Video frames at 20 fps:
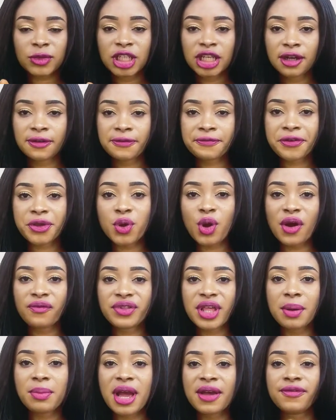A few of
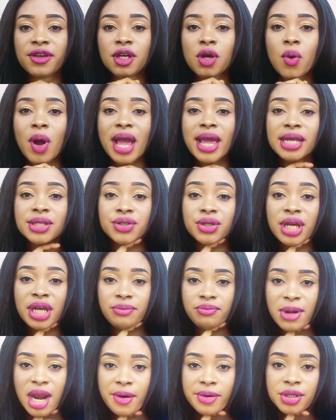them, I even go ahead to get
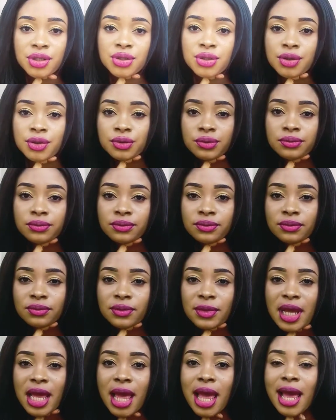married to you.
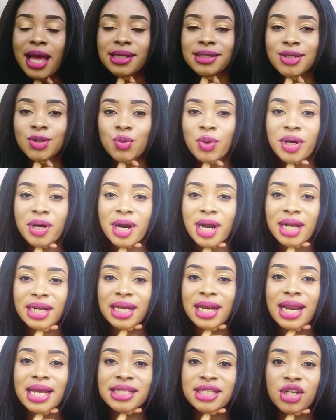And sweetheart,
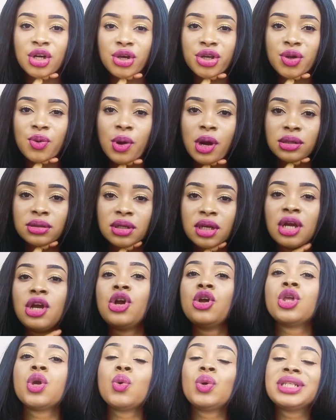can I tell you what?
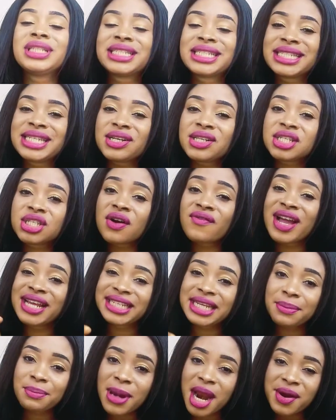You would still discover in
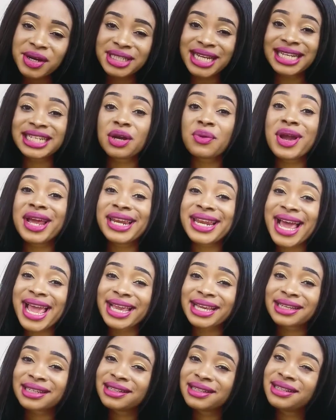the marriage that they were
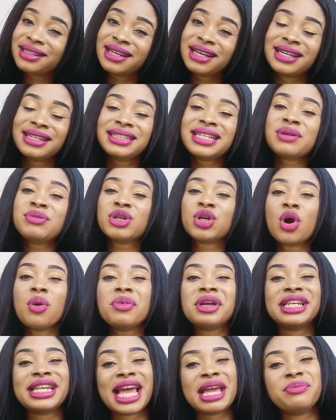lying. They become a
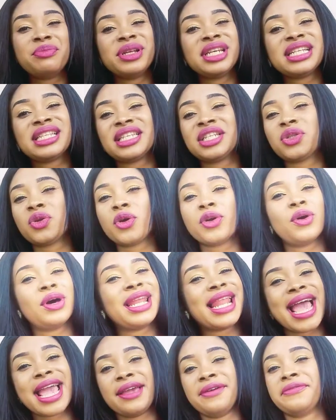liability to your
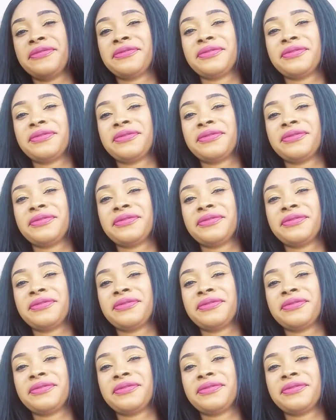life.